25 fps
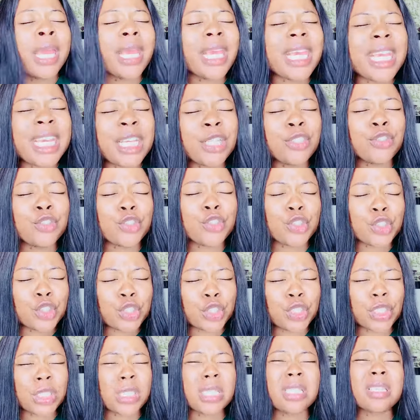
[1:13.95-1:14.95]
in
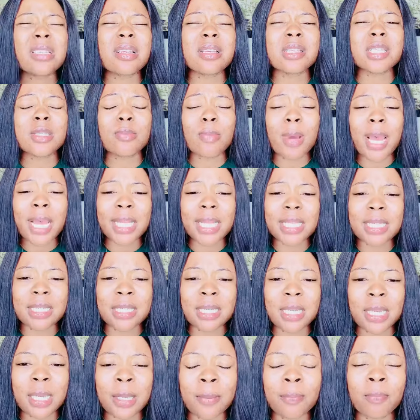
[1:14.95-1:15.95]
Jesus' mighty
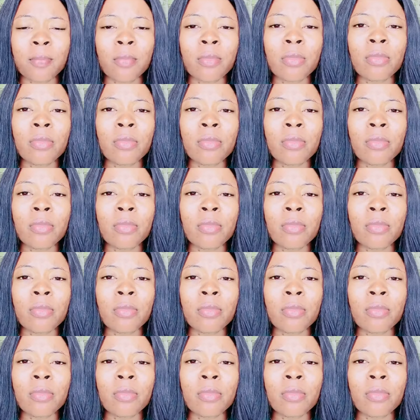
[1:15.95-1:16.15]
name.